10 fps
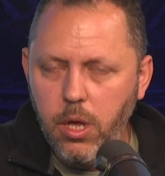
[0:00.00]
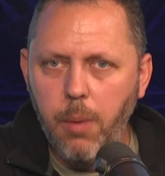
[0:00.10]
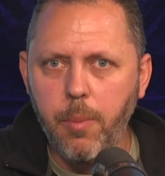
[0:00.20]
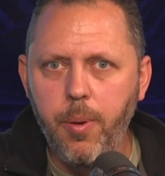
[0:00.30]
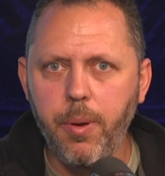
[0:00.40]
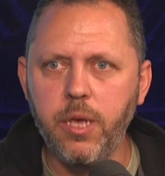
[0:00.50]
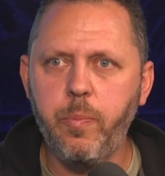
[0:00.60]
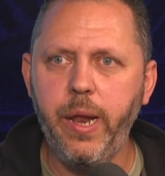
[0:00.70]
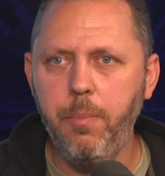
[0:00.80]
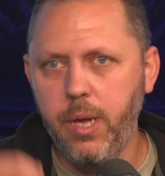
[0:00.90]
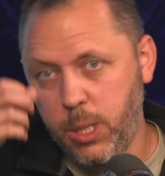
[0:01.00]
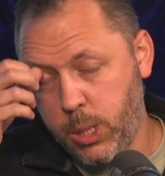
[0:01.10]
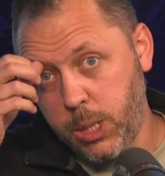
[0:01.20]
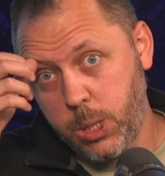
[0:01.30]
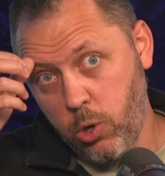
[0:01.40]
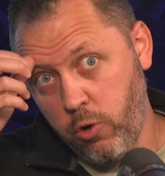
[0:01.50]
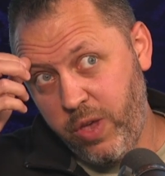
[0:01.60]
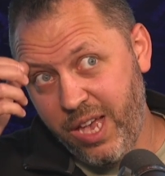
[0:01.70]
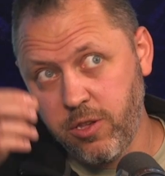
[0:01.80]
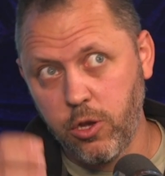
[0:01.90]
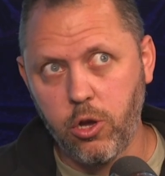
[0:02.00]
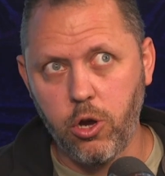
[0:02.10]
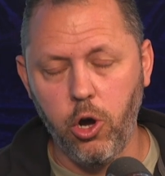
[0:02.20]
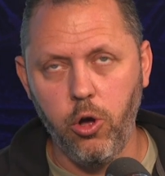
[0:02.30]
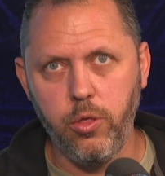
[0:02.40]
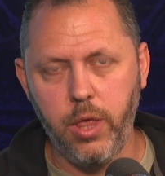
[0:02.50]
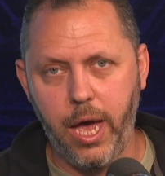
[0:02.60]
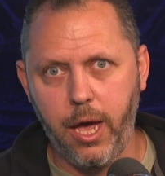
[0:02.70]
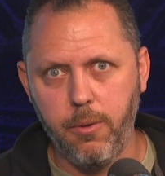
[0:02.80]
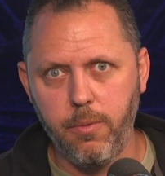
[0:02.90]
Yeah, but it's plan B in the sense of he hasn't got that